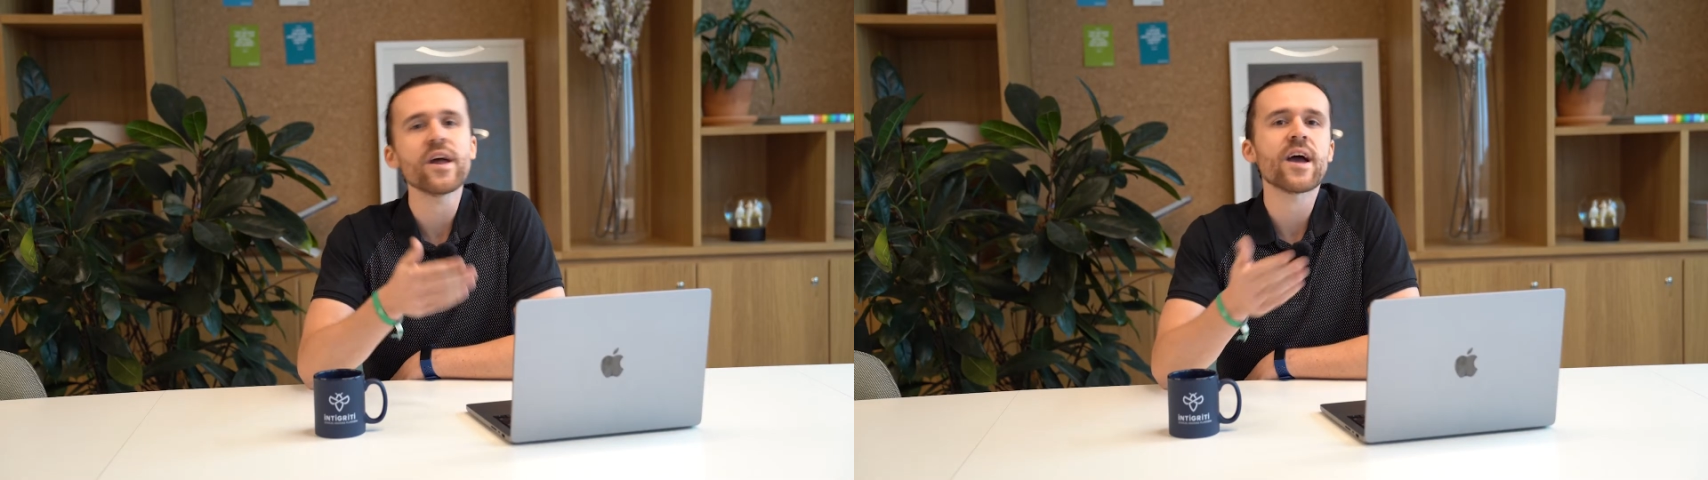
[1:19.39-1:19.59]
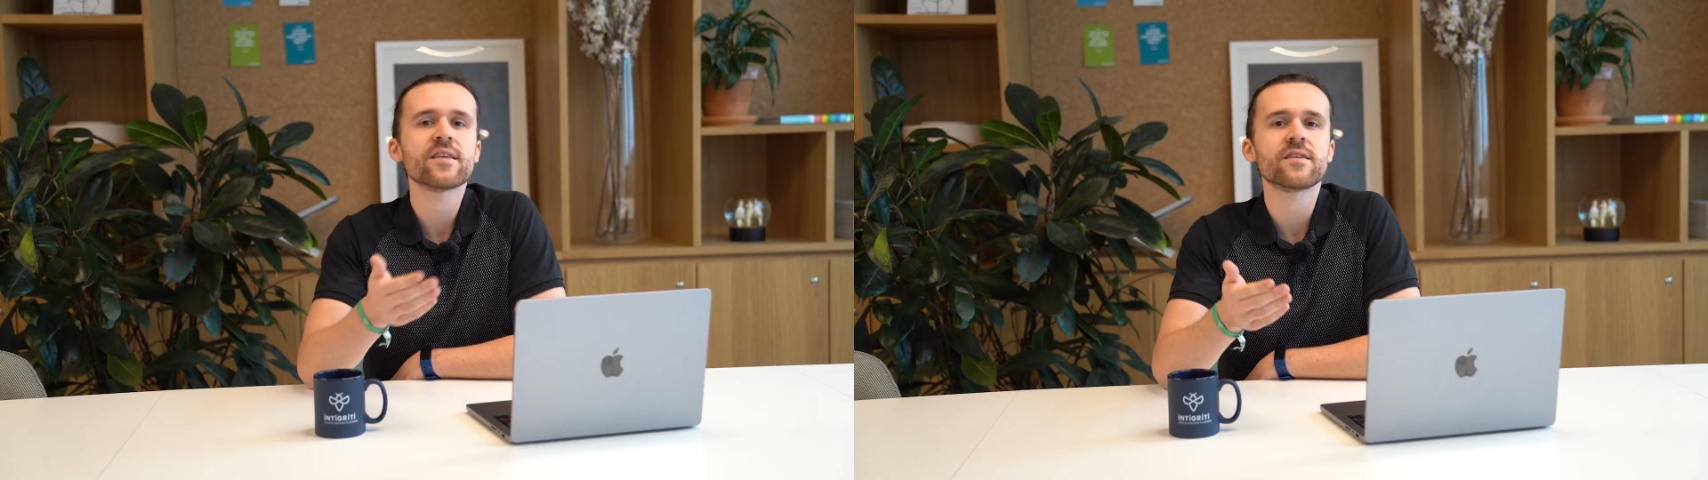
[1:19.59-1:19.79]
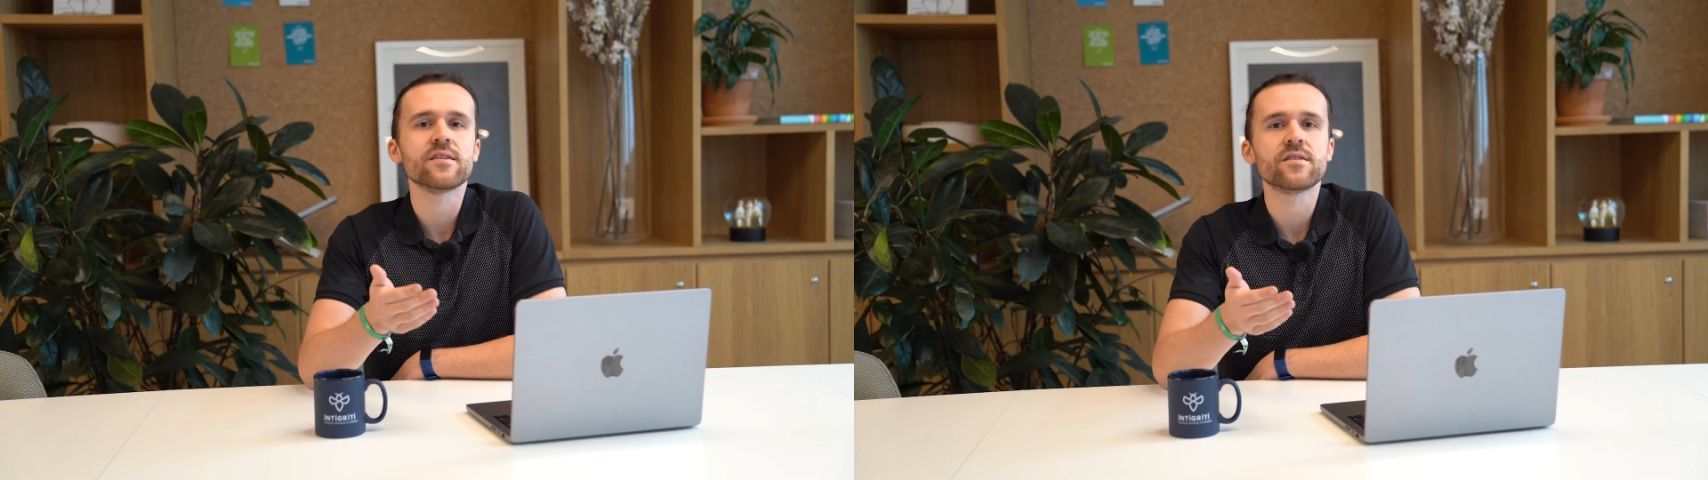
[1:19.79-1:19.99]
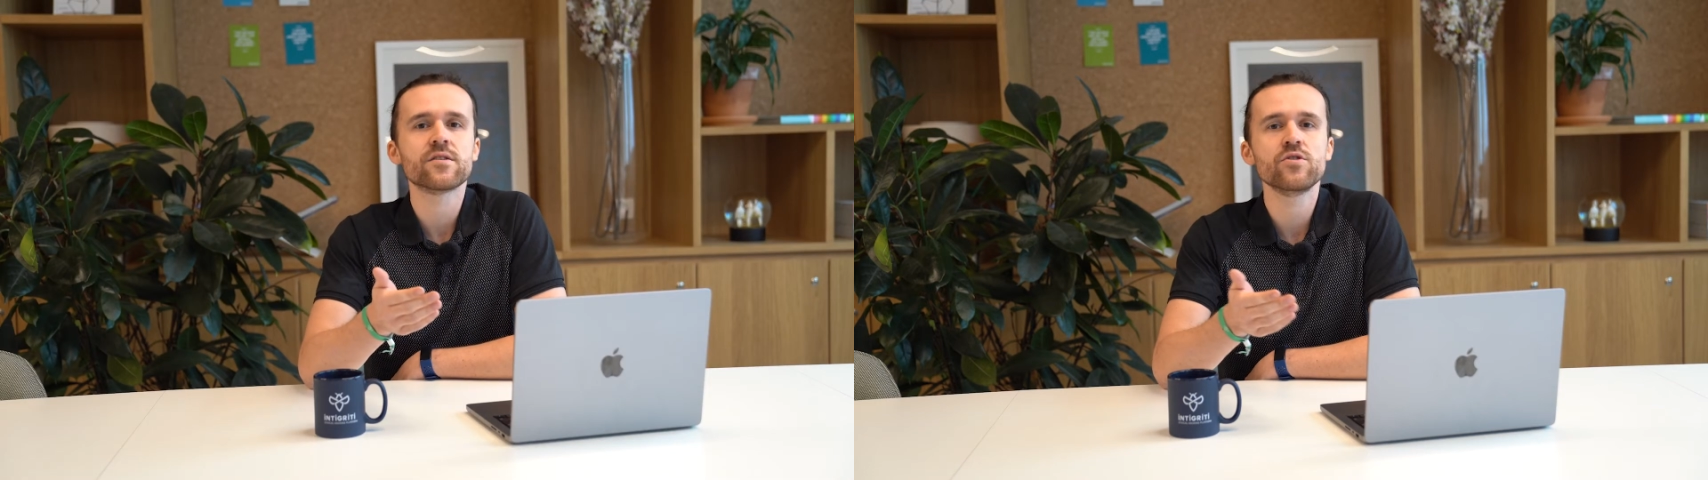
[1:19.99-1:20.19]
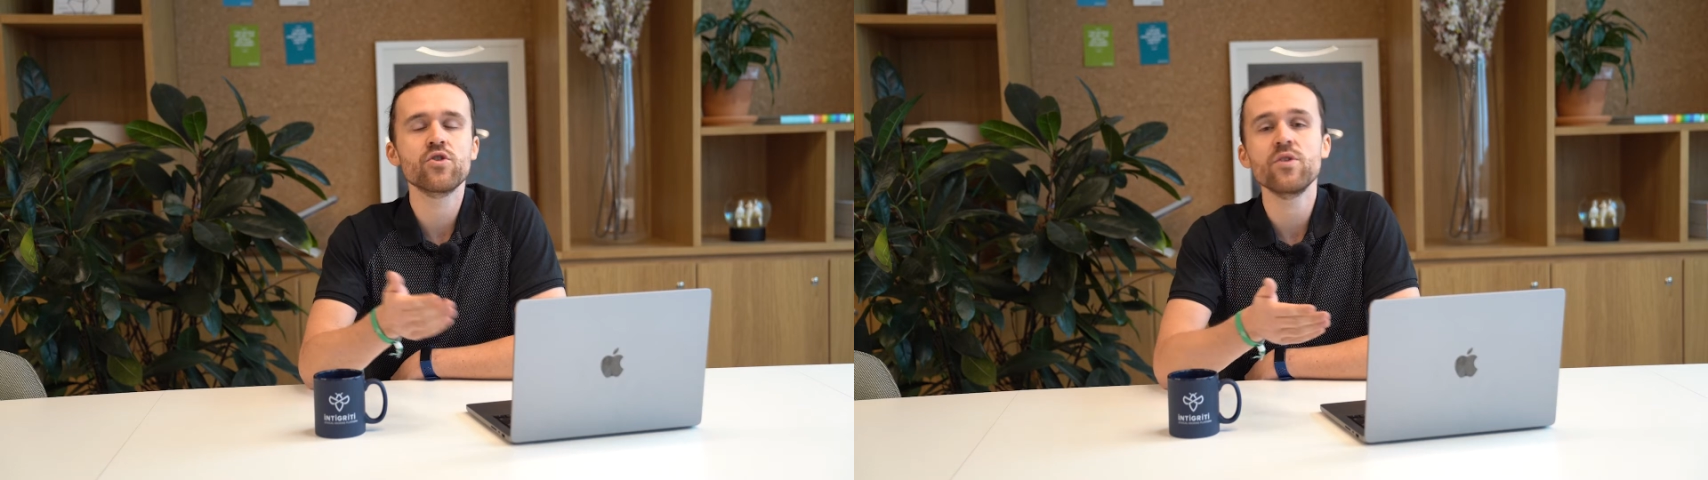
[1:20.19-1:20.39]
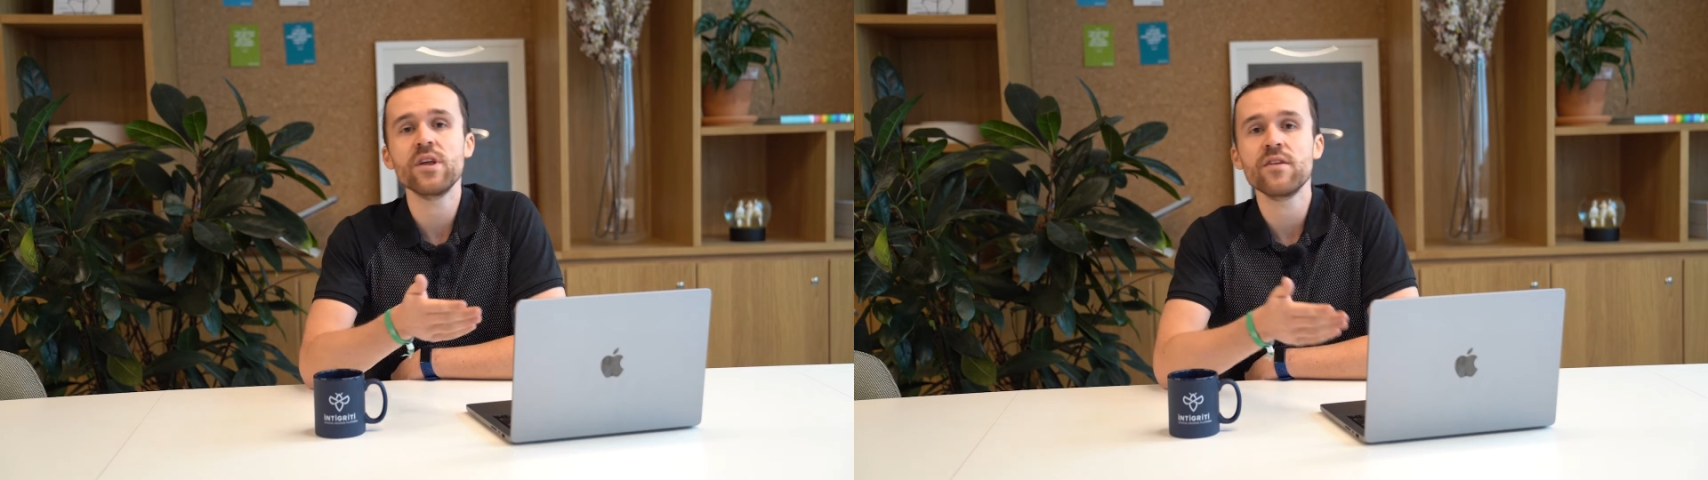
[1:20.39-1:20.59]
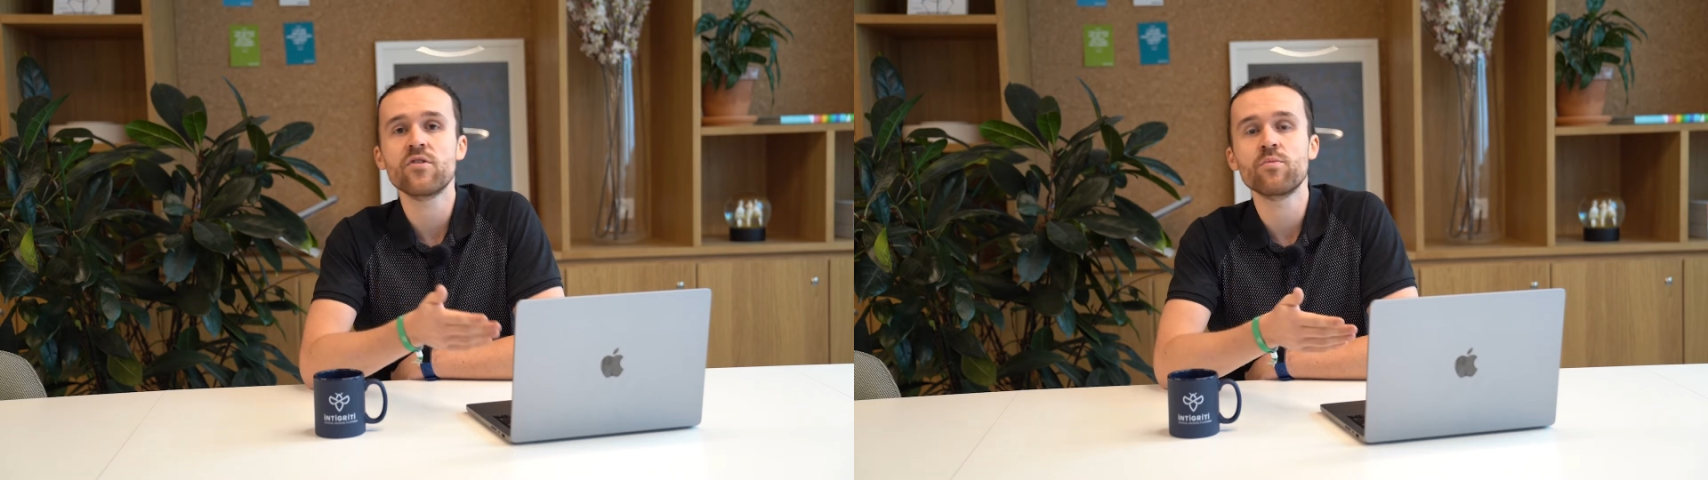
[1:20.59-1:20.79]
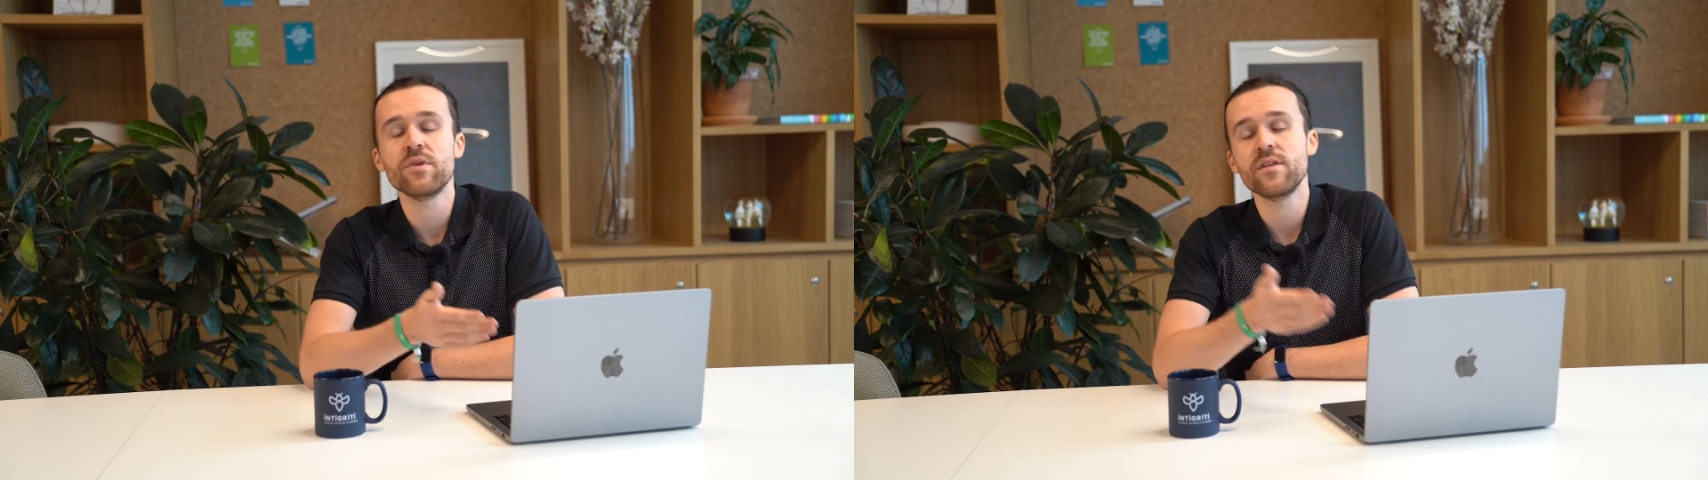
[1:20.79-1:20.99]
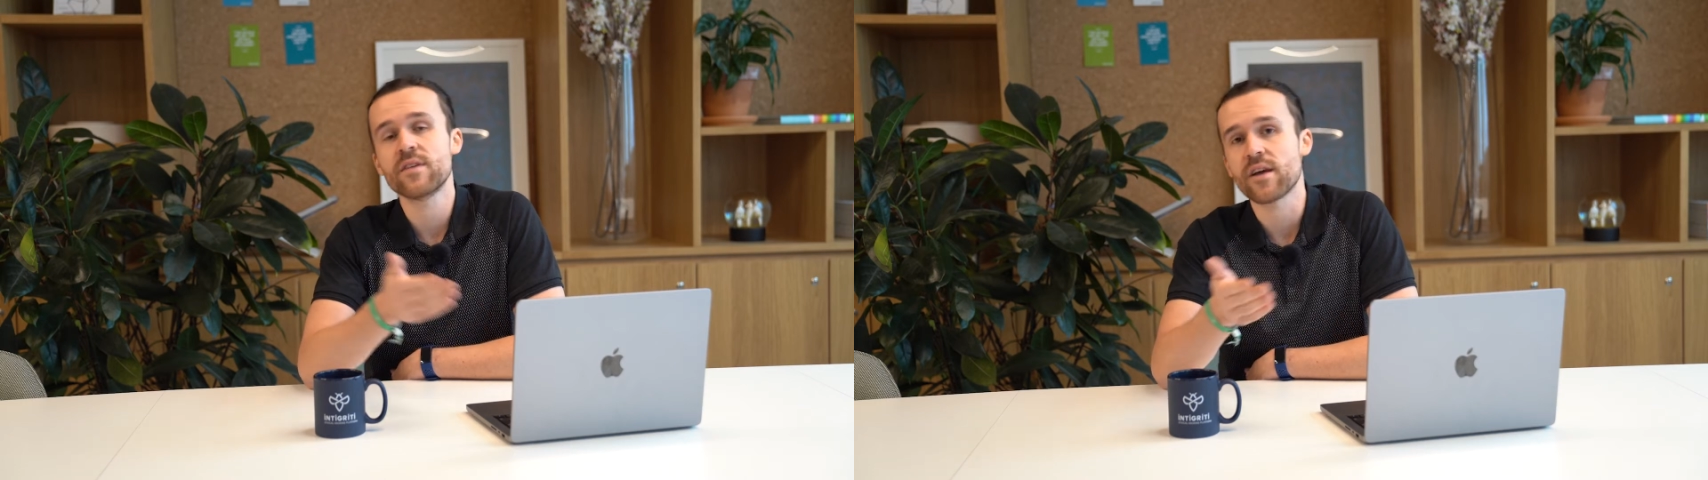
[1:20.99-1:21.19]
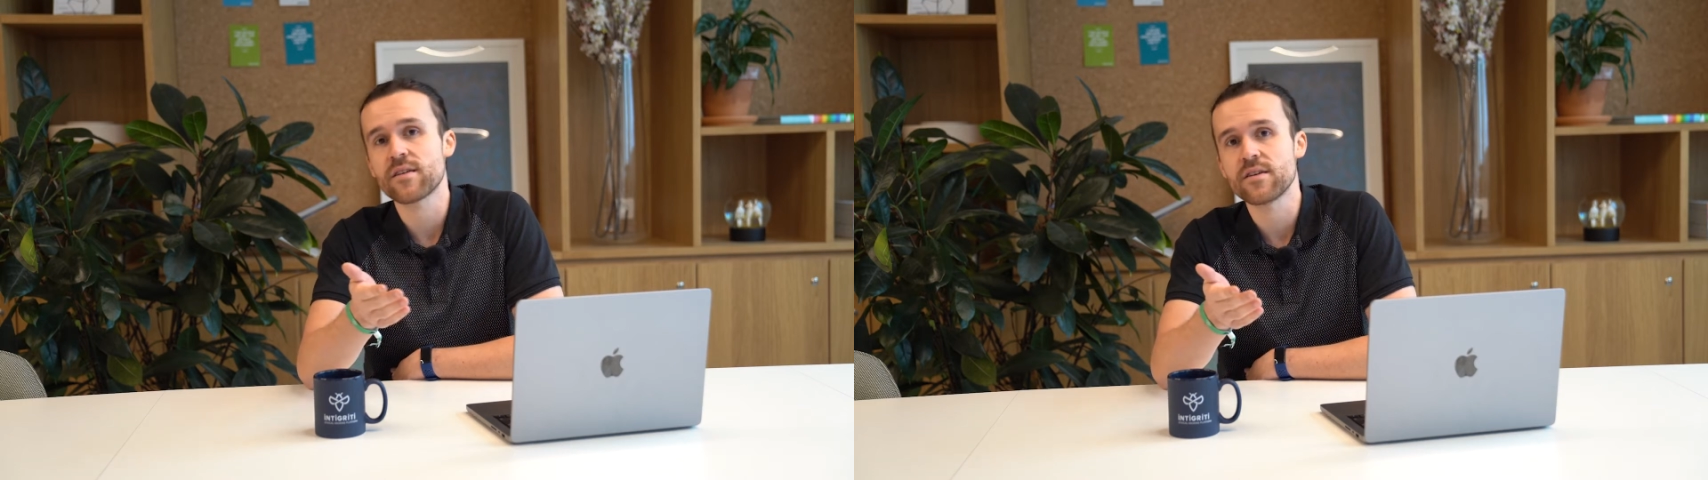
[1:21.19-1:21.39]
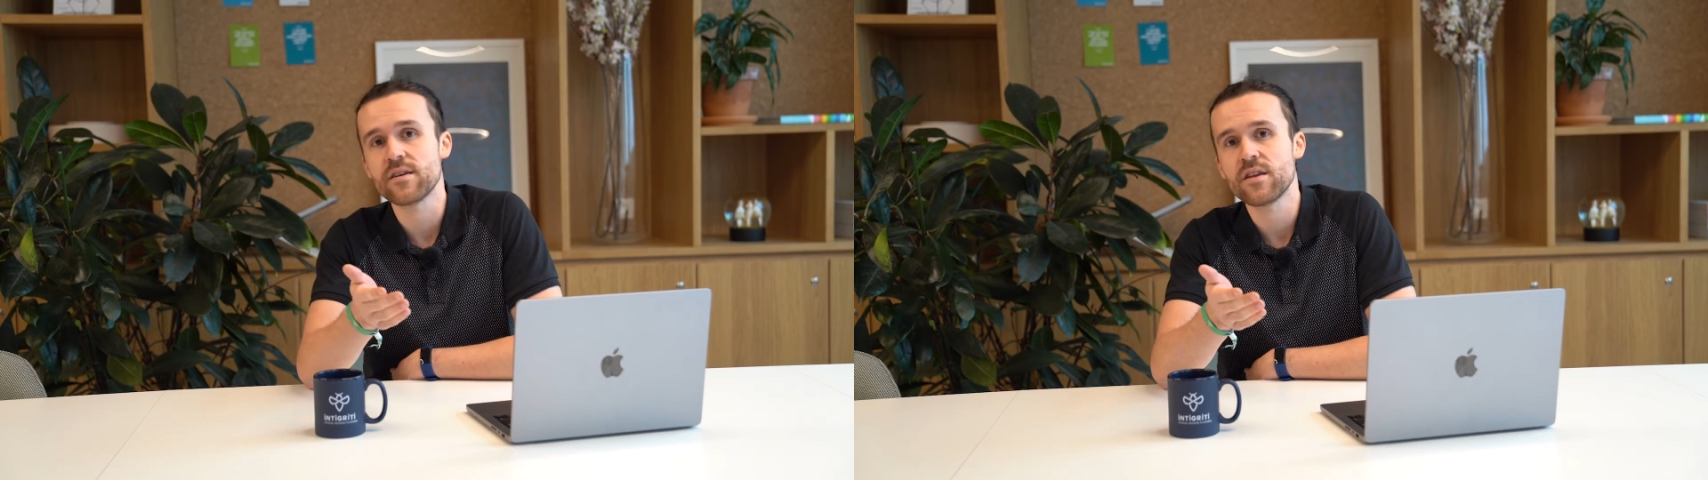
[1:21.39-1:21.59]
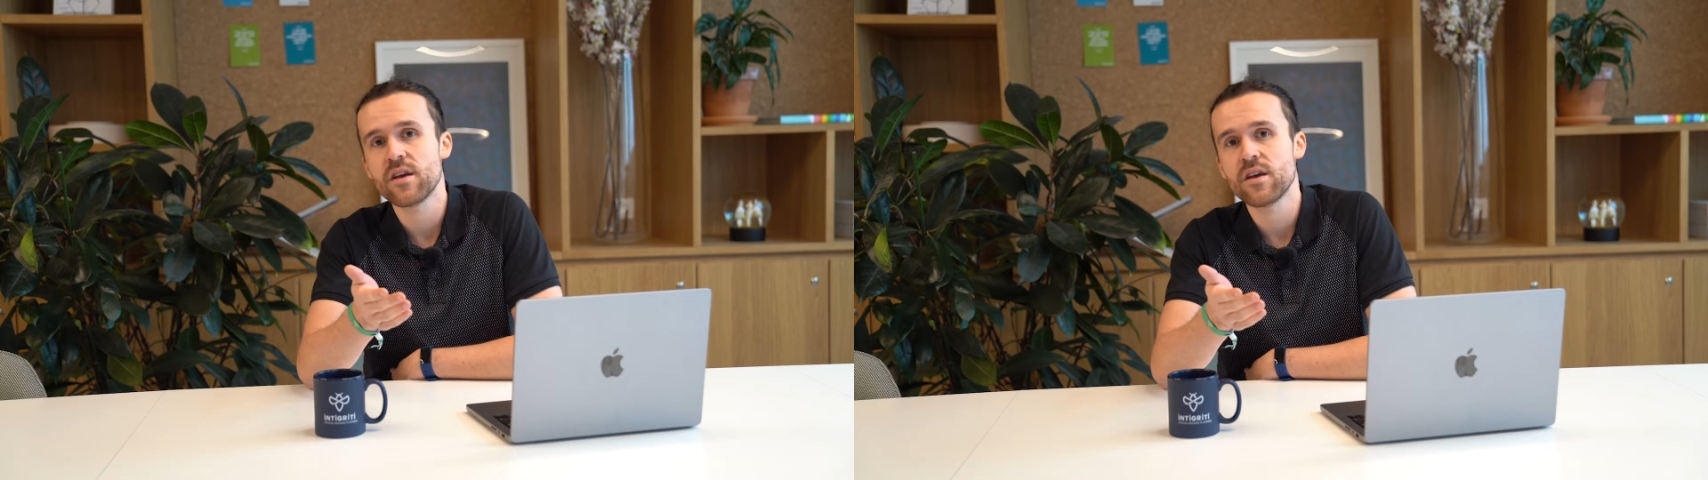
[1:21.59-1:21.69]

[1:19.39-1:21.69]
assets do you need to be tested?